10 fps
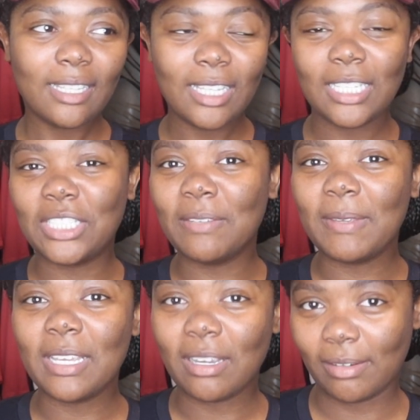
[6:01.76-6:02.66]
it should
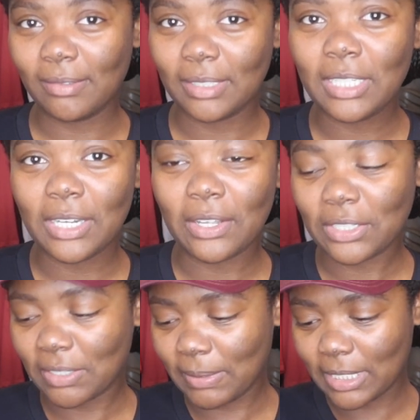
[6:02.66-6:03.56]
be, you know,
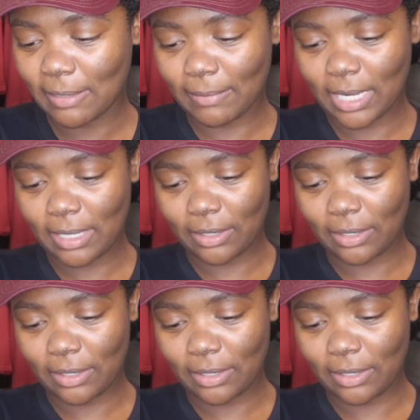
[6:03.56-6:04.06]
it should be done by